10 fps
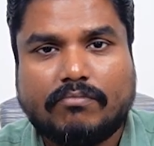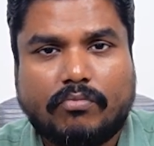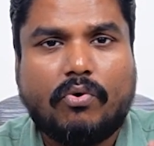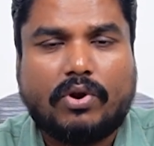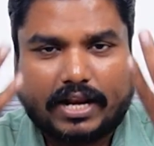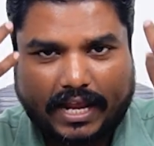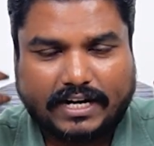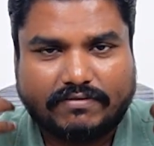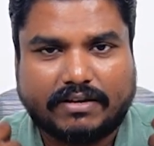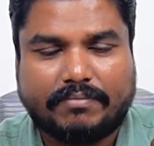more
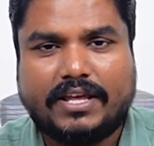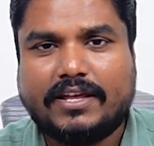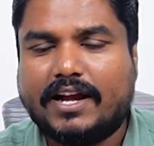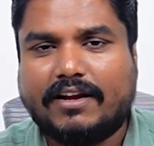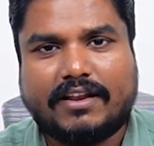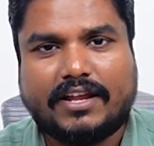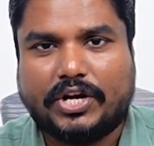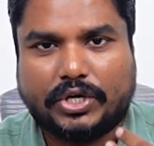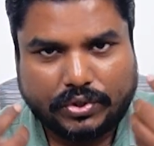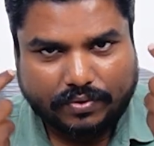light will be entering
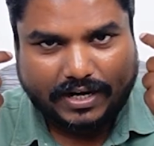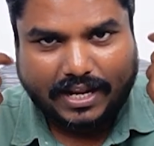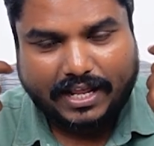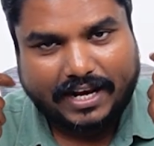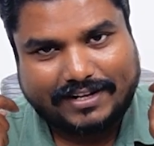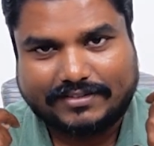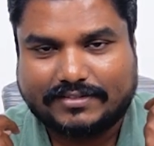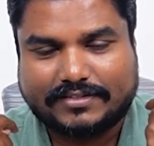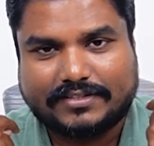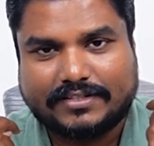into your lens.
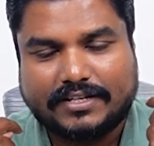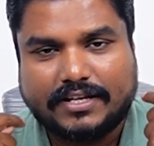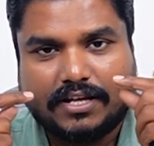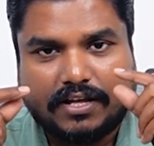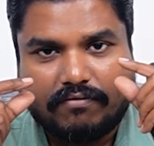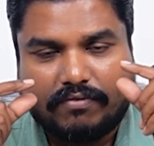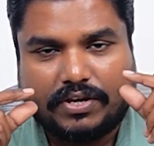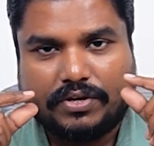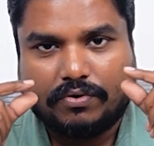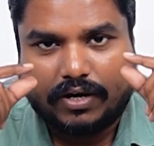
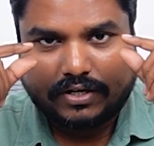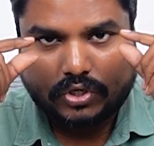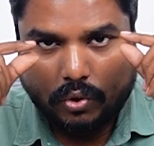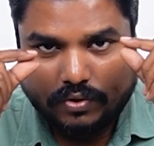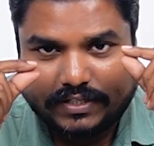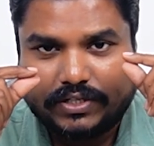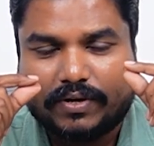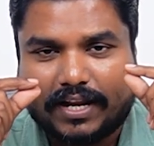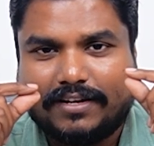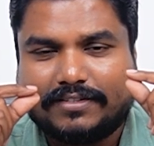When you are closing
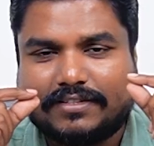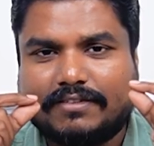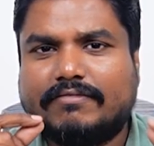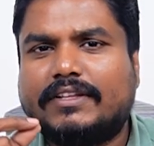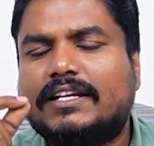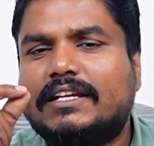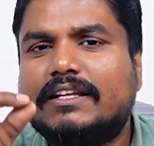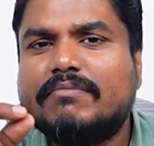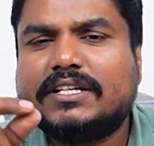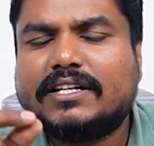your eyes, then
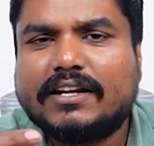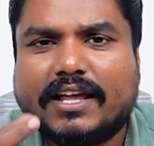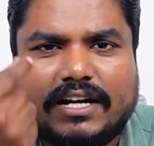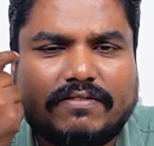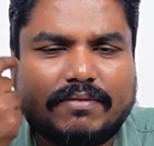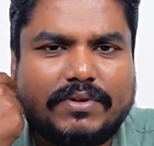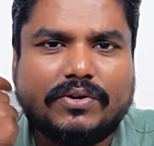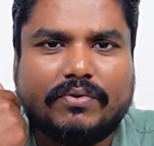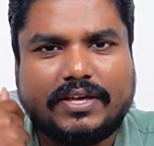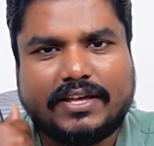limited light will be
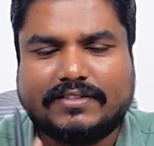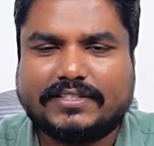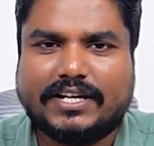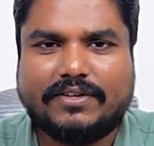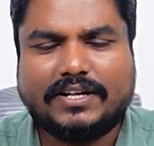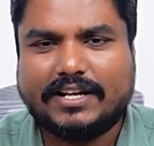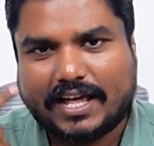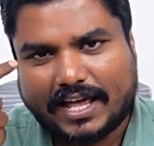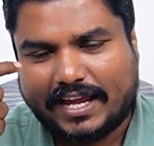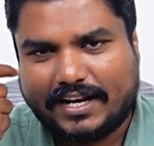going inside your
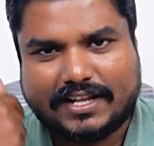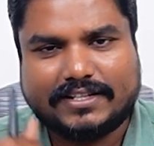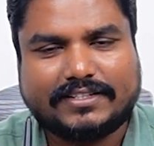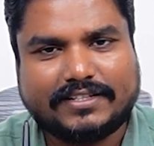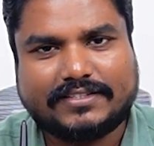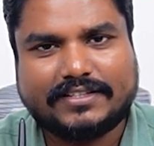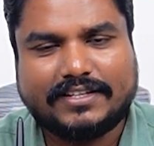eye lenses.